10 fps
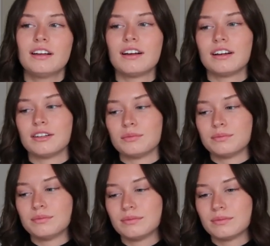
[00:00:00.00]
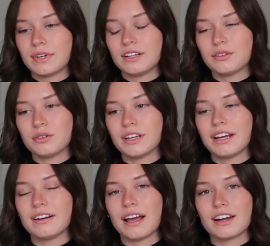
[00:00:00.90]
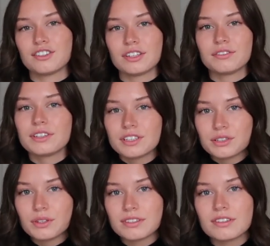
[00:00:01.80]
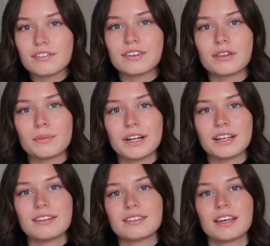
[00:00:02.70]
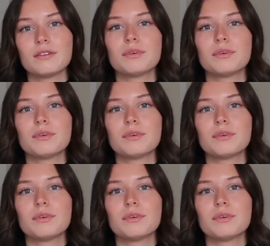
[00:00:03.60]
I know you can't actually really do this stuff with the mannequin skin,